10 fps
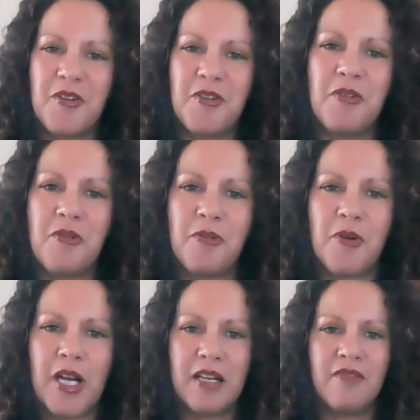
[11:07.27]
who
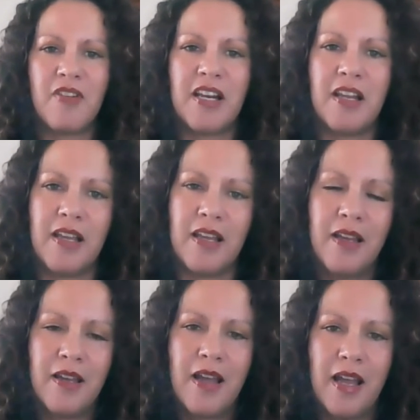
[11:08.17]
were innovating
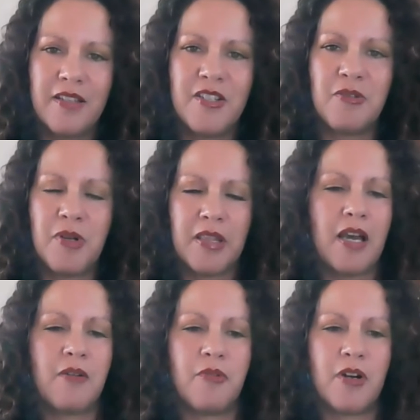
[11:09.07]
and doing
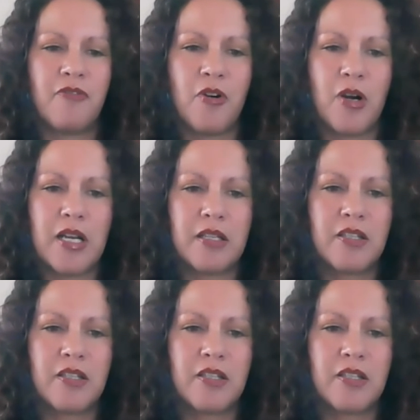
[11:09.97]
that work for us.